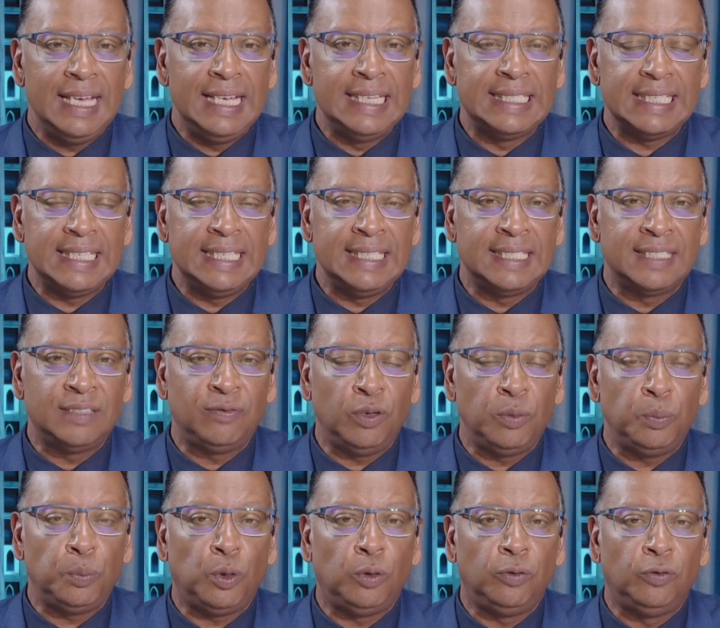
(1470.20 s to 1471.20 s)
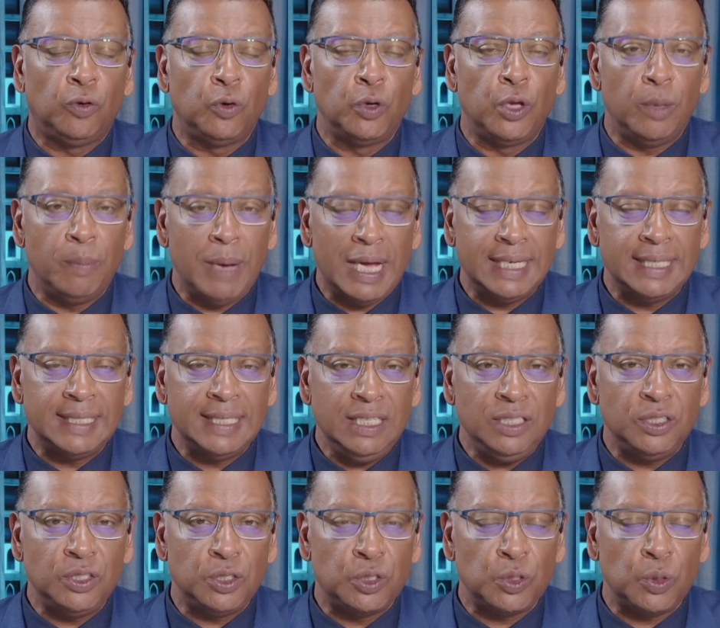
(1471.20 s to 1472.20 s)
It is Football for Humanity.
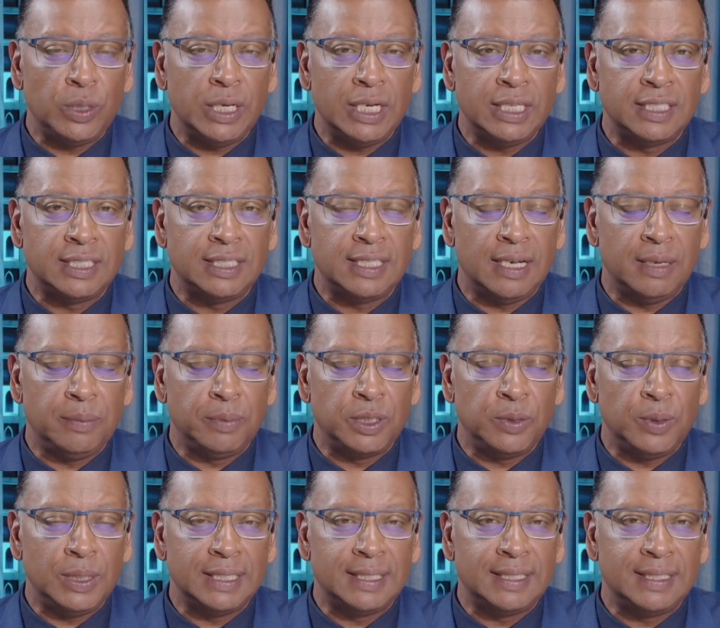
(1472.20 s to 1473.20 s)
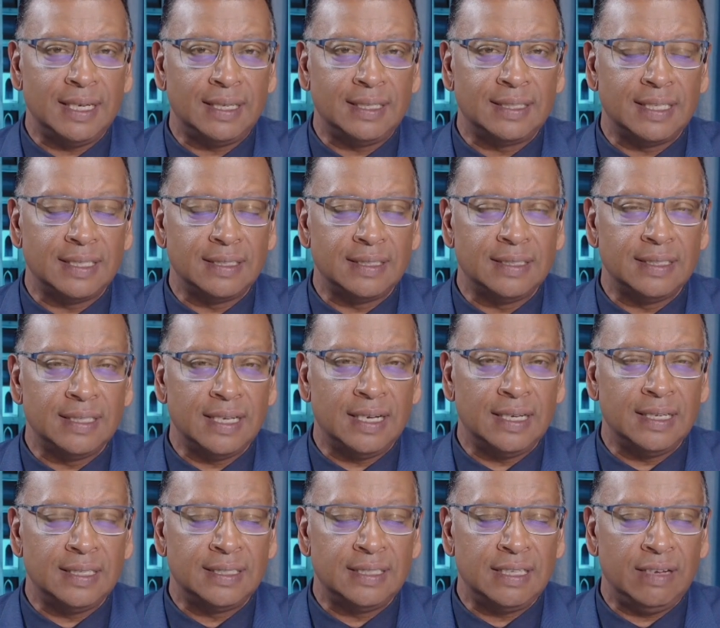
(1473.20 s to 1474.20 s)
Do join us between 6 and
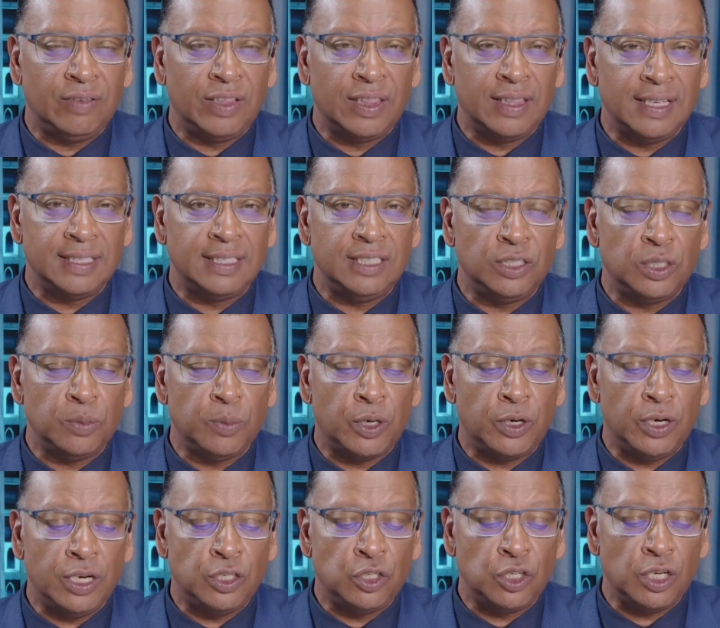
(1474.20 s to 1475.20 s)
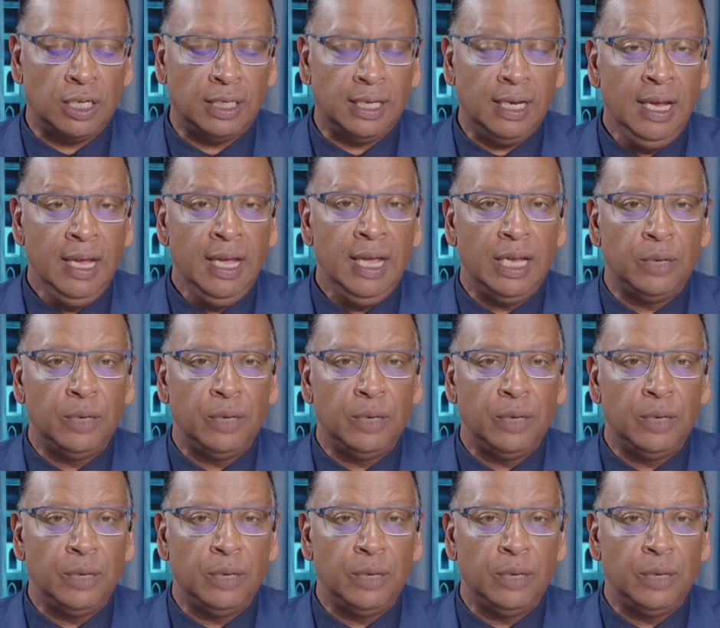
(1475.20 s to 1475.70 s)
7:30 tomorrow, inshallah.